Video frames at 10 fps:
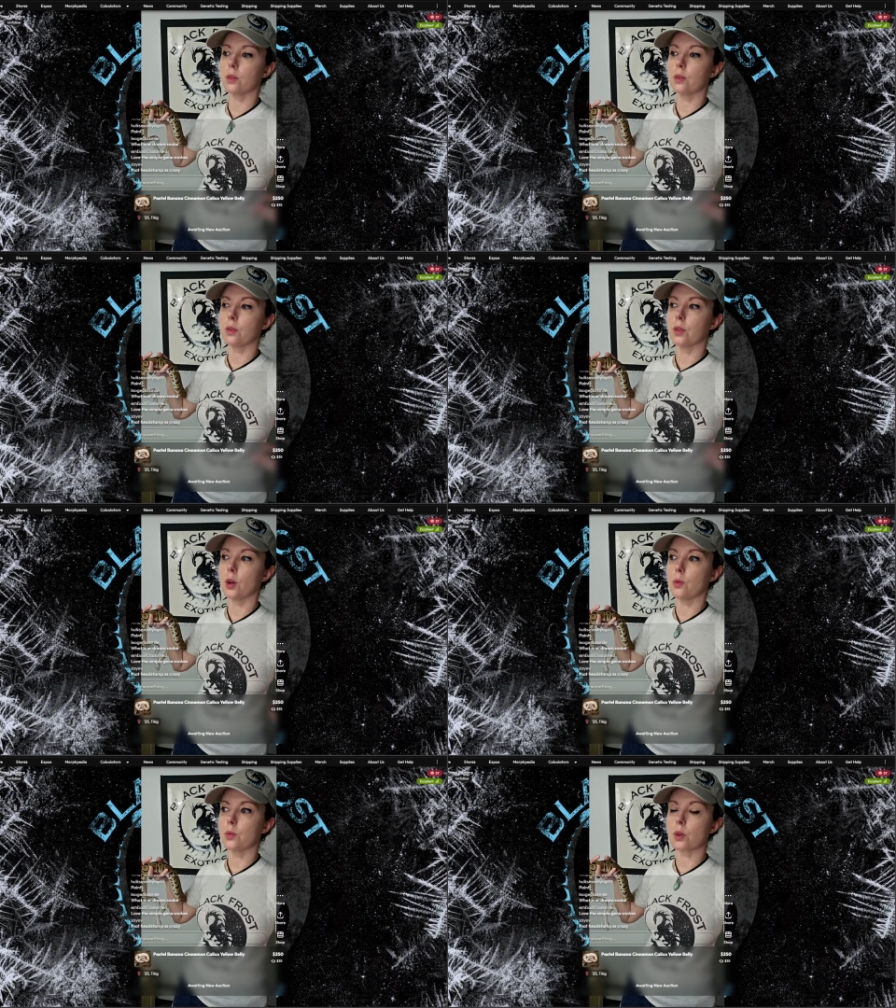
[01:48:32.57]

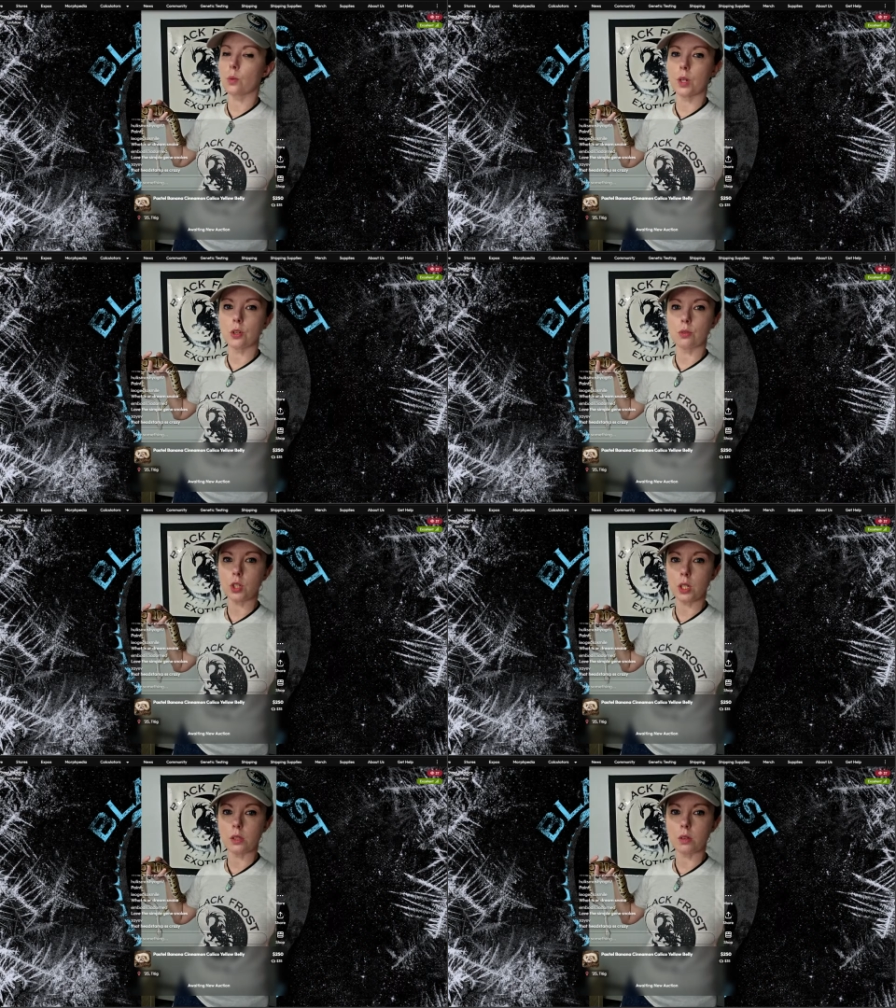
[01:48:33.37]
those original
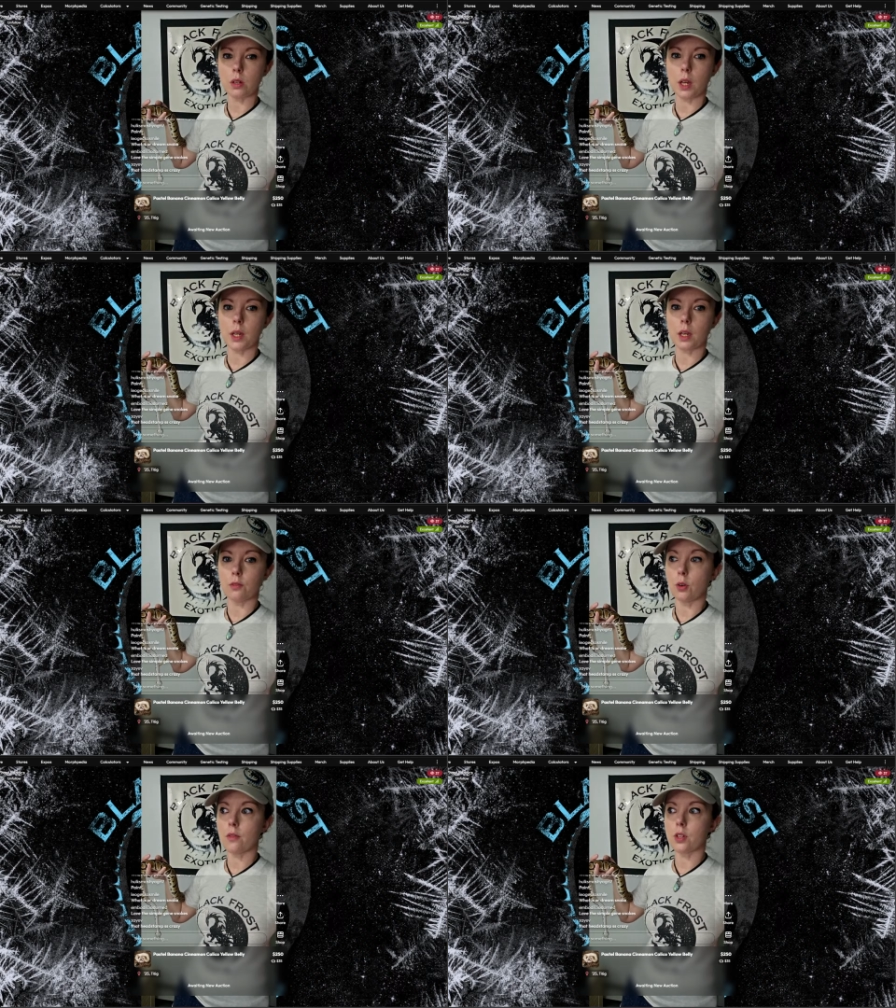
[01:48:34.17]
genes look like,
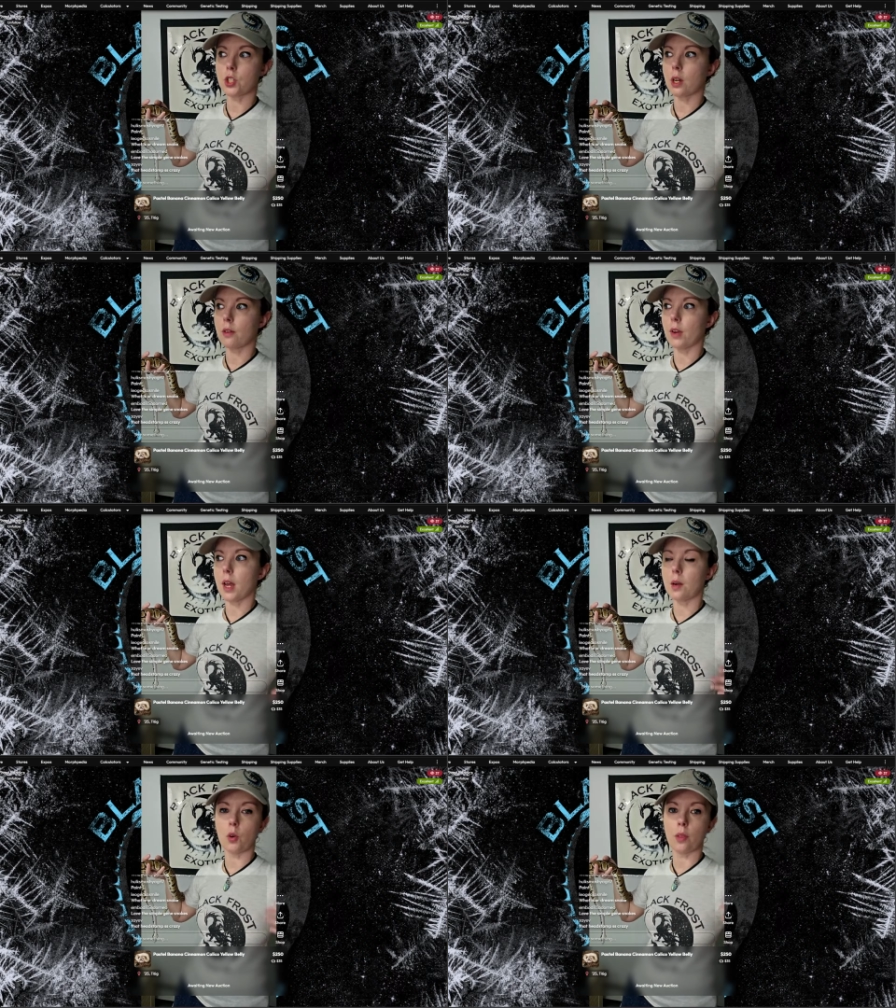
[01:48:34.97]
if you have an
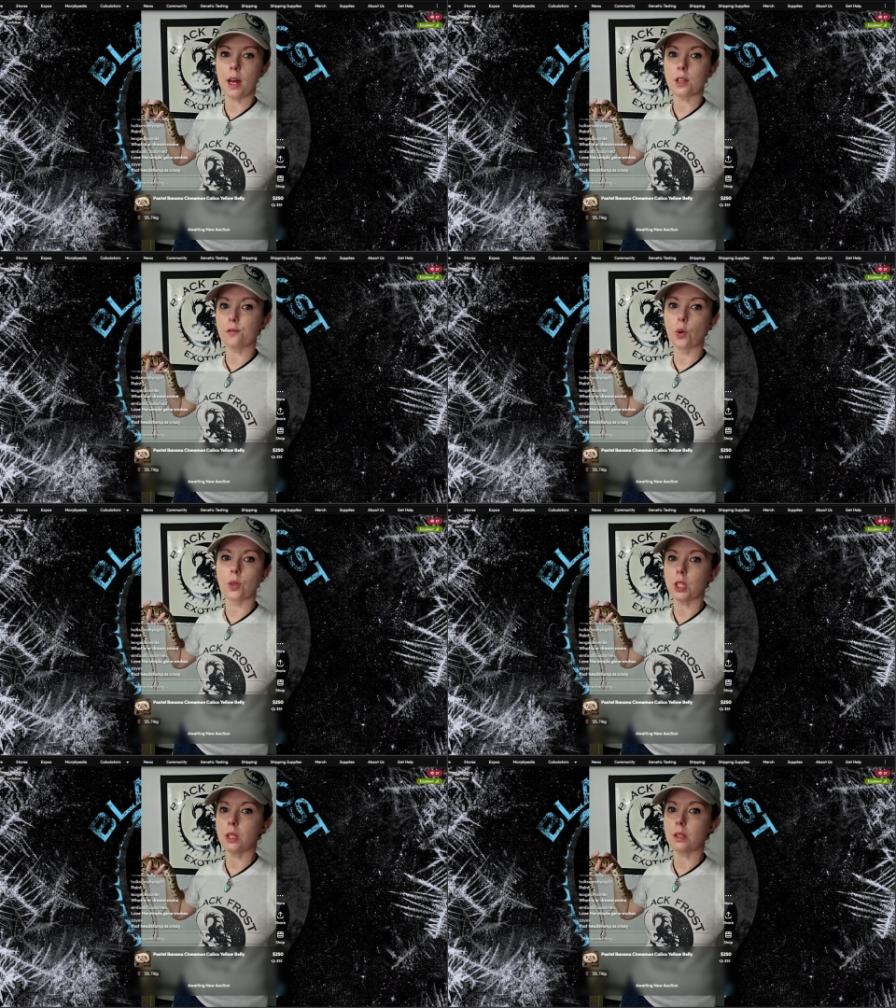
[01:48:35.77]
animal that has 4
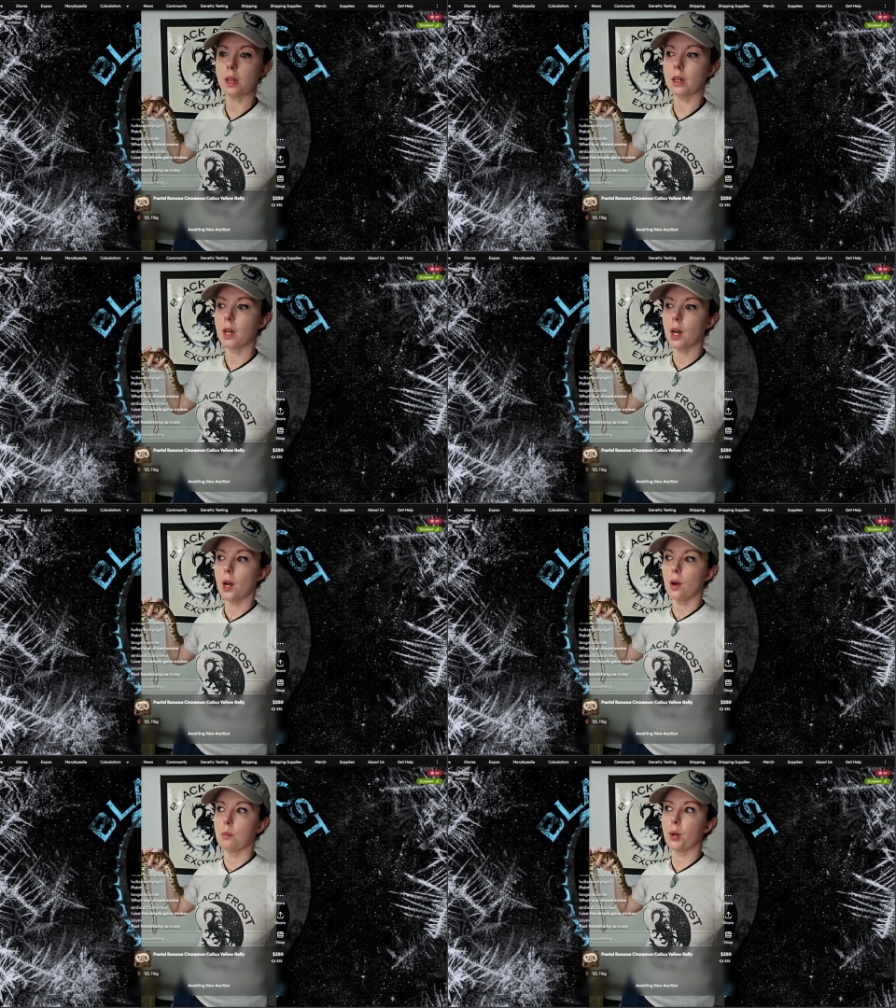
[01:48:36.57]
genes in it,
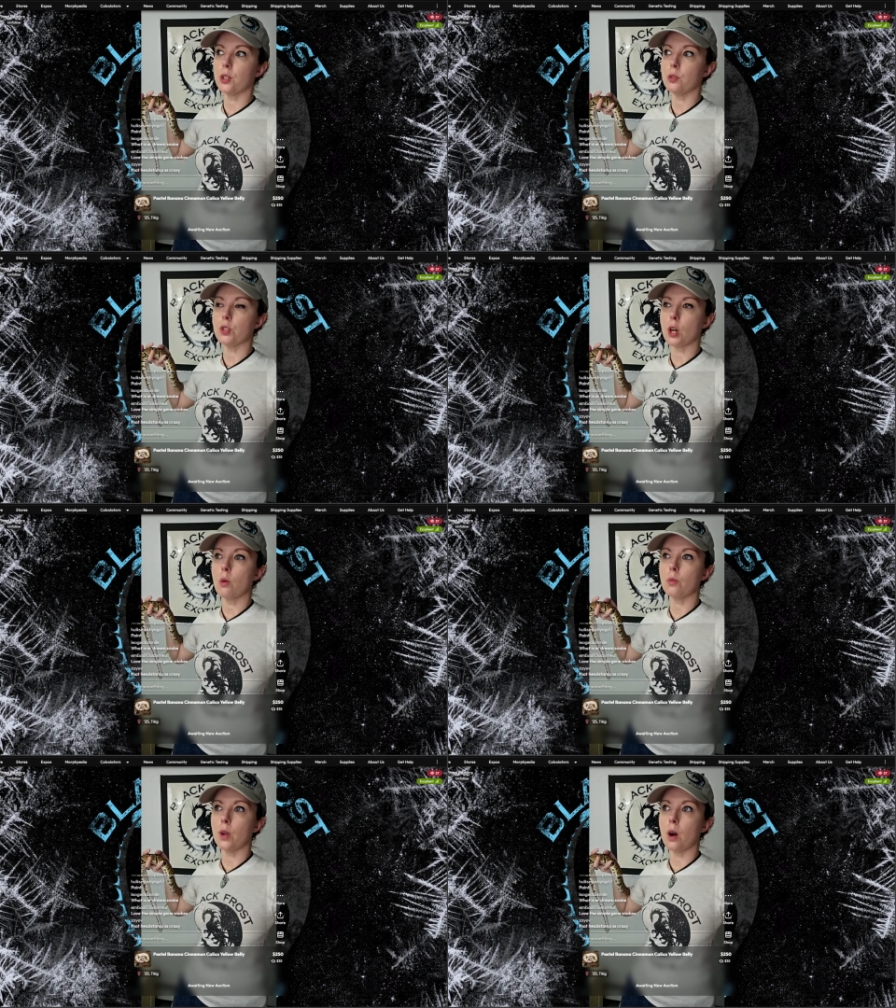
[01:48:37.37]
but you
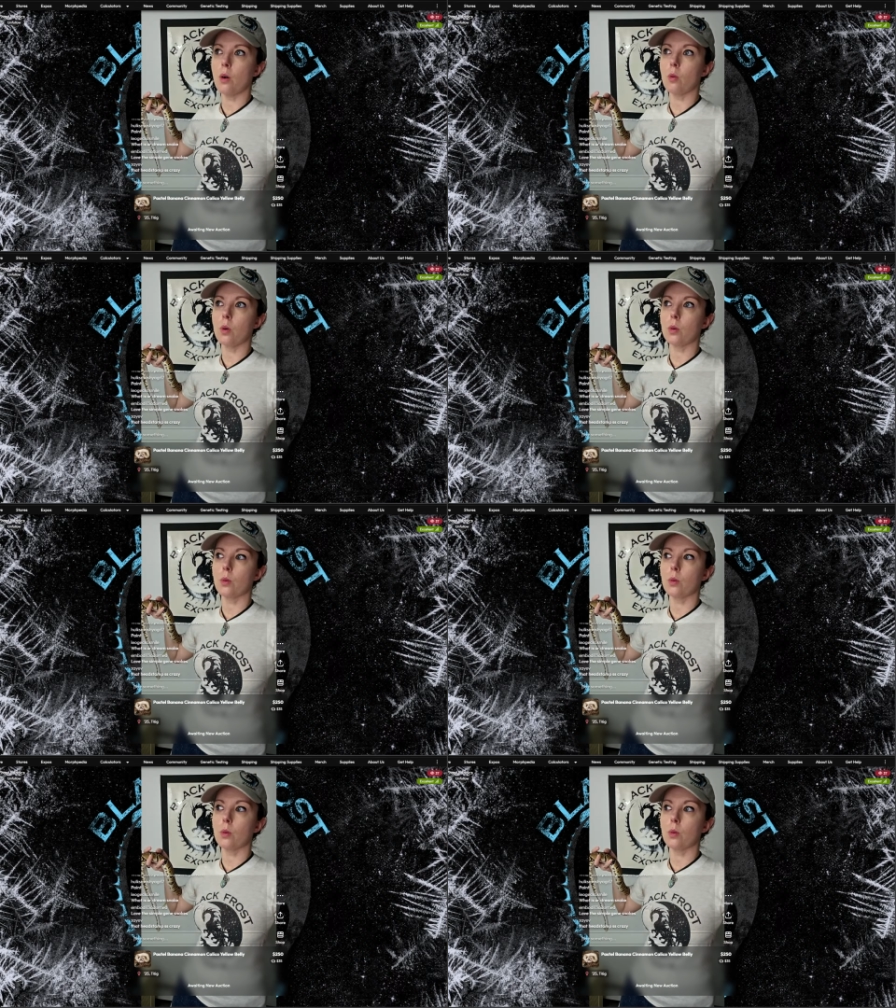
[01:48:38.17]
don't know,